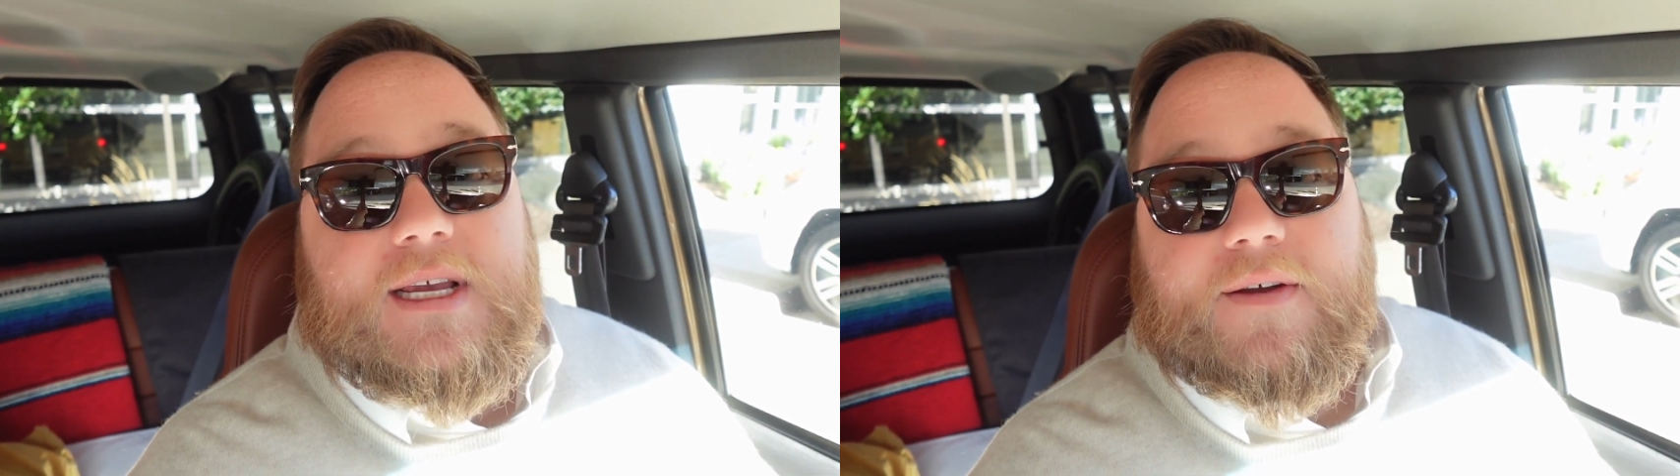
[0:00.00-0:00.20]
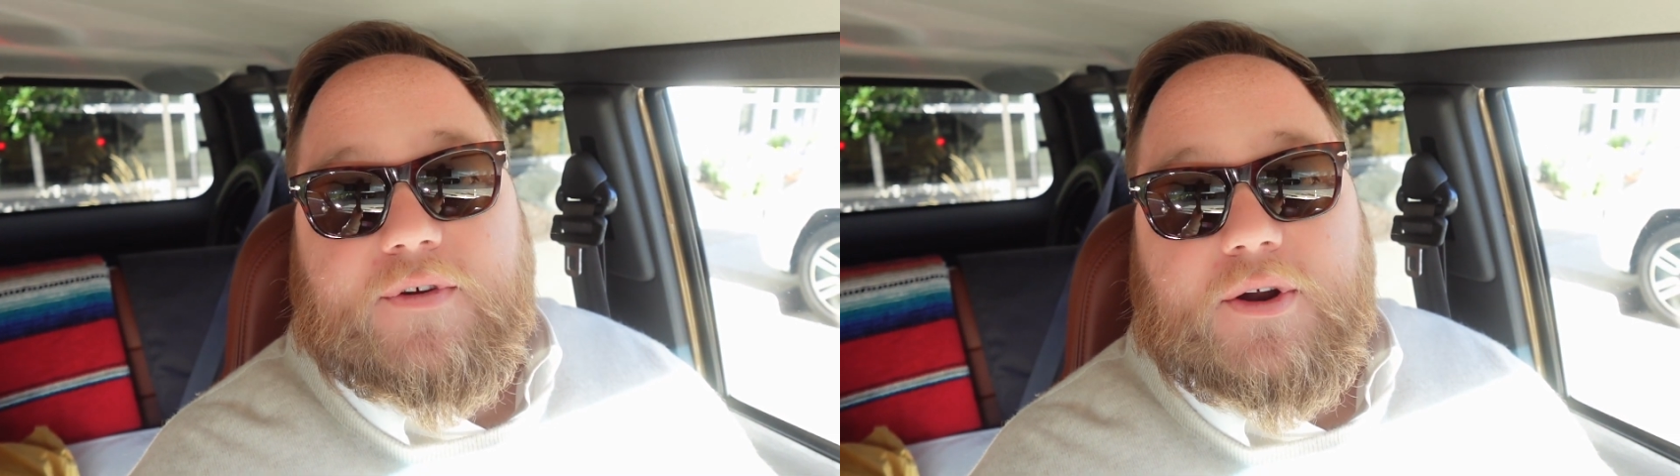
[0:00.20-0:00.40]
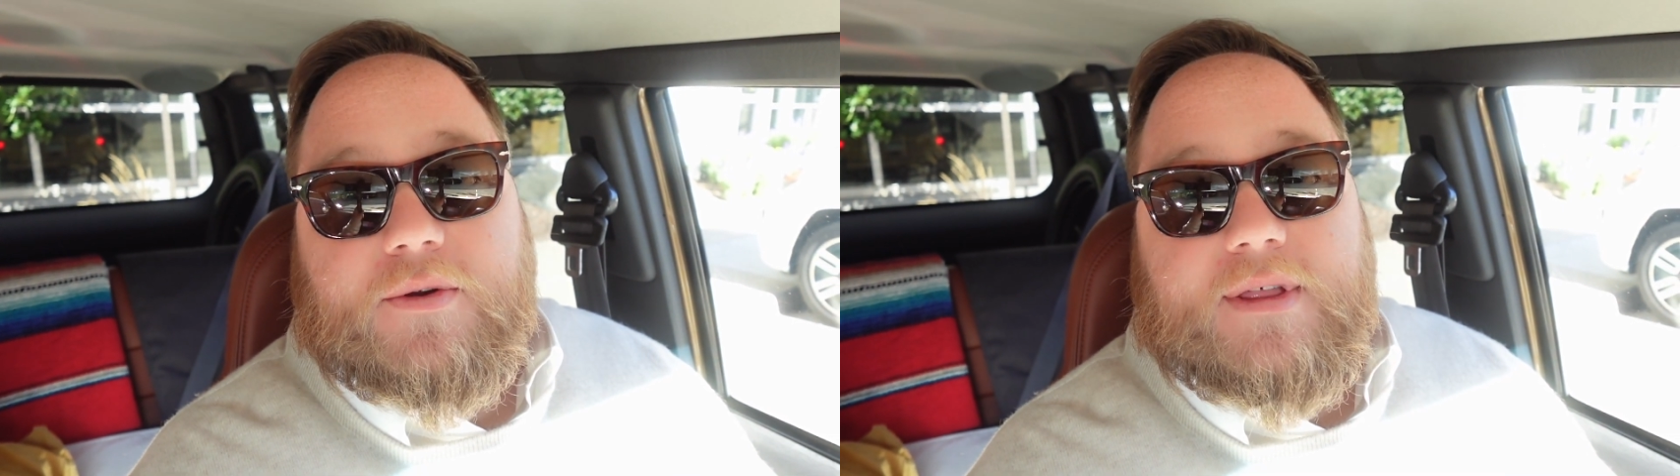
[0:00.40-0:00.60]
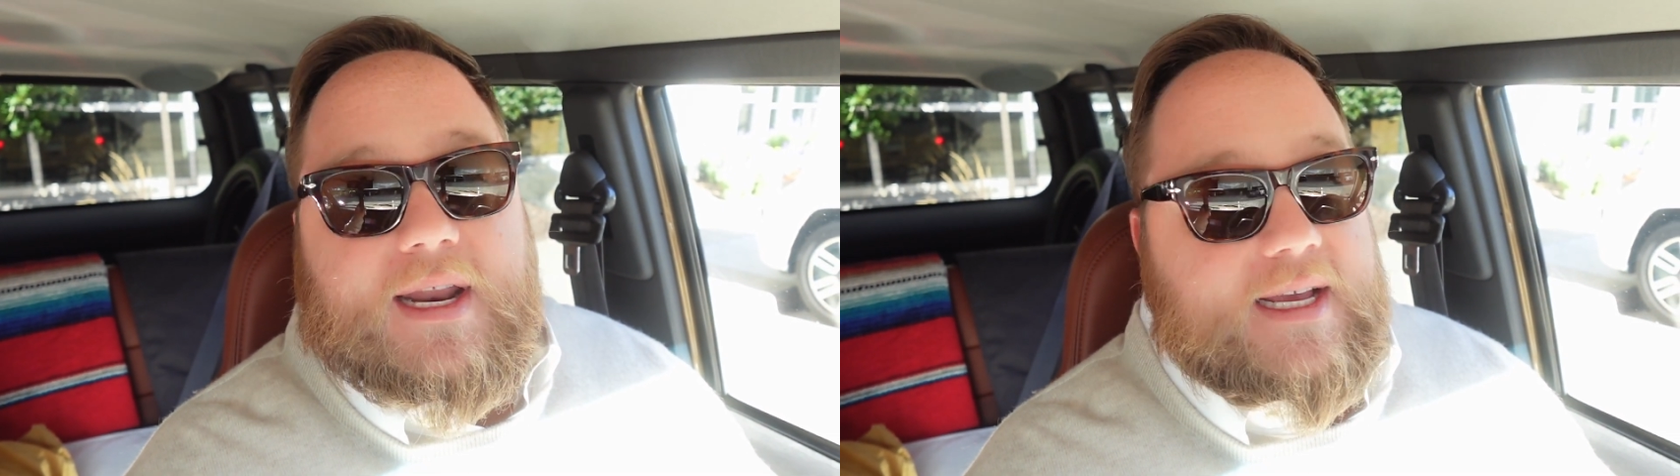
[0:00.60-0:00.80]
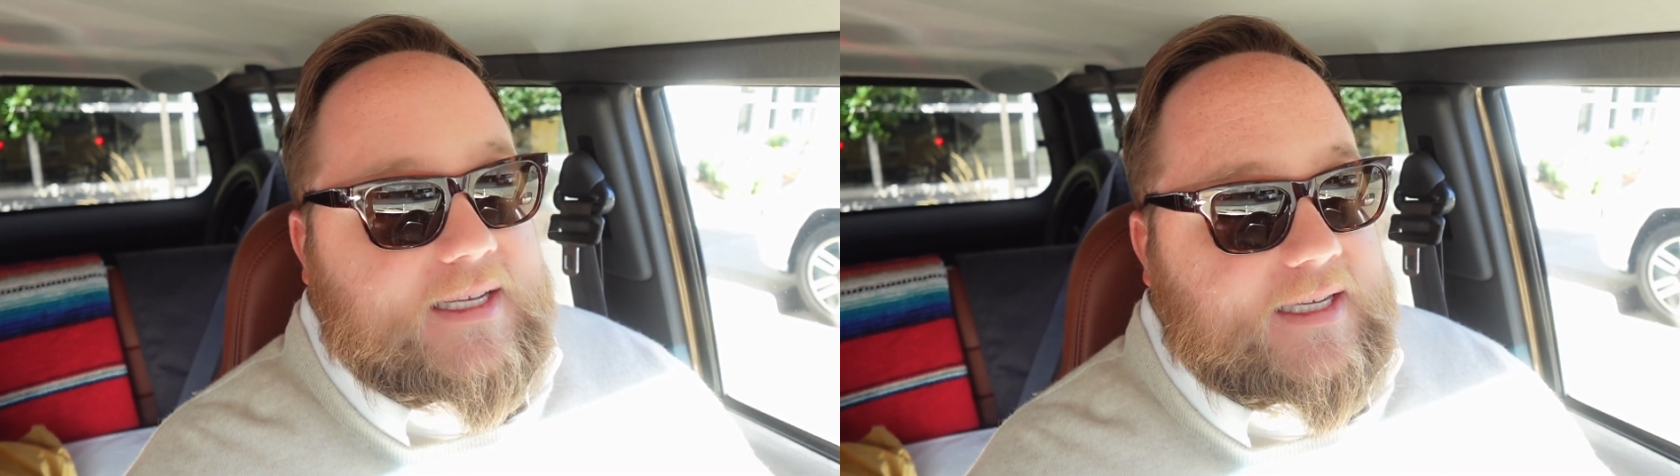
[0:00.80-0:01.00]
if you don't know what
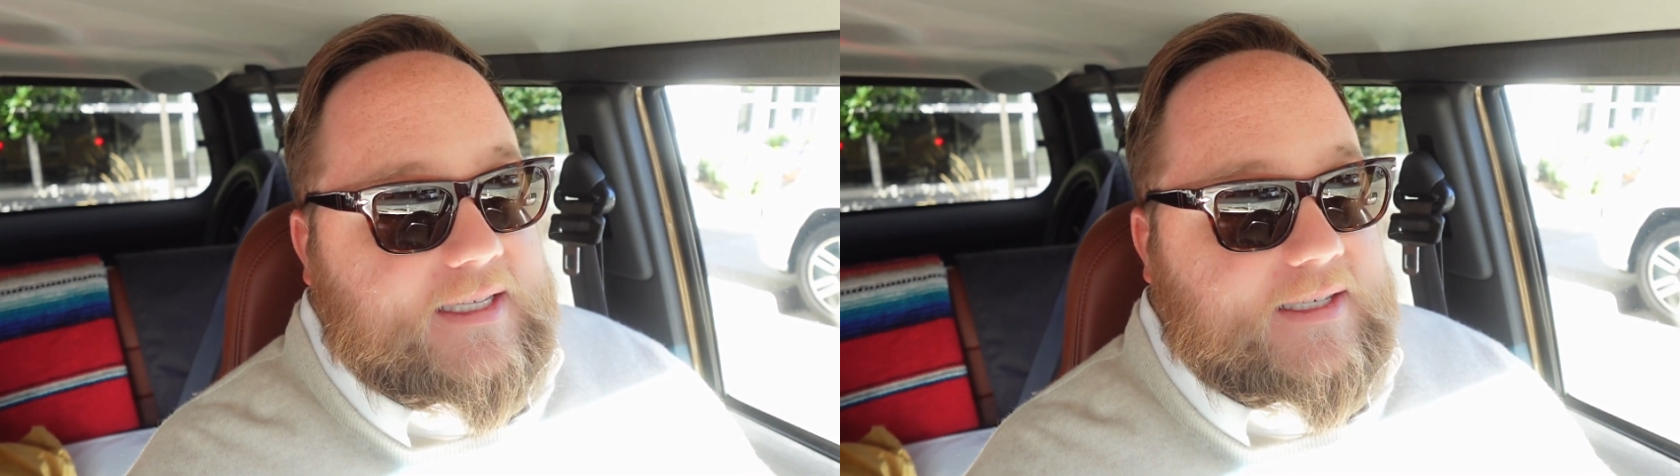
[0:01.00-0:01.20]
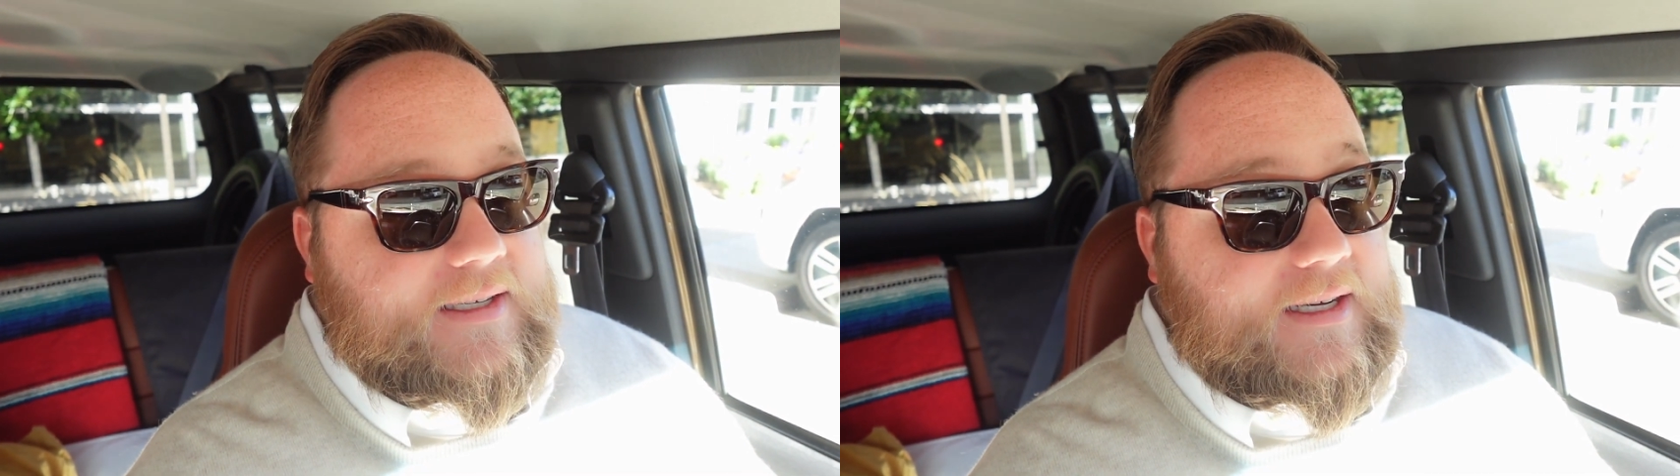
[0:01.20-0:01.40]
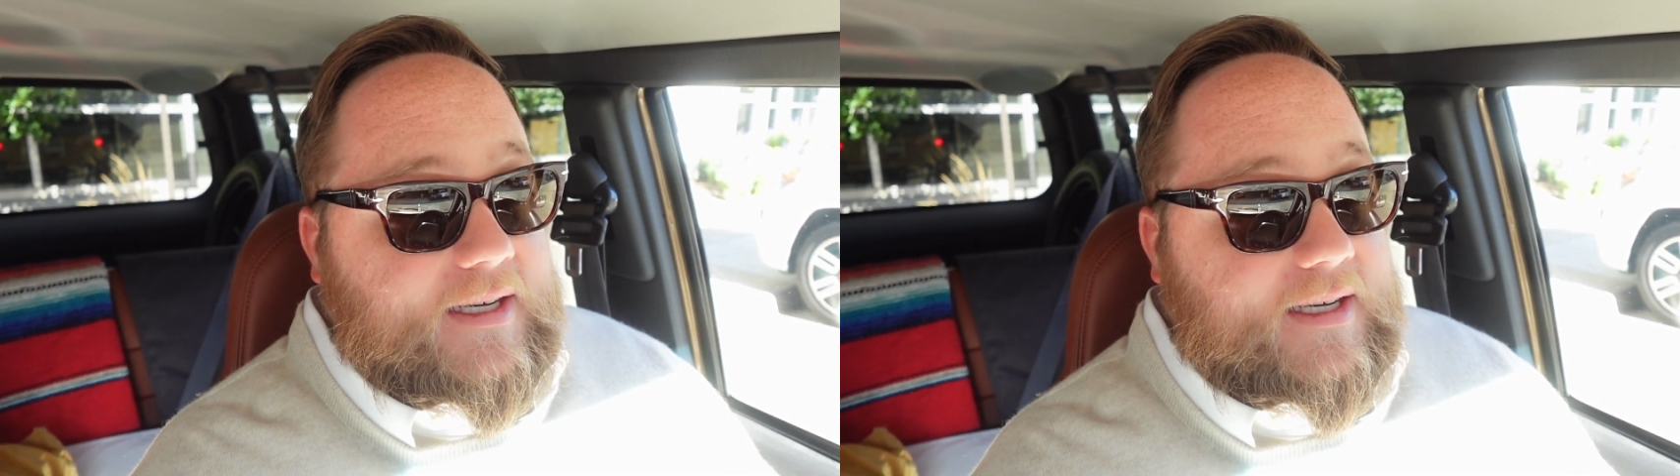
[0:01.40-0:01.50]
that is, it's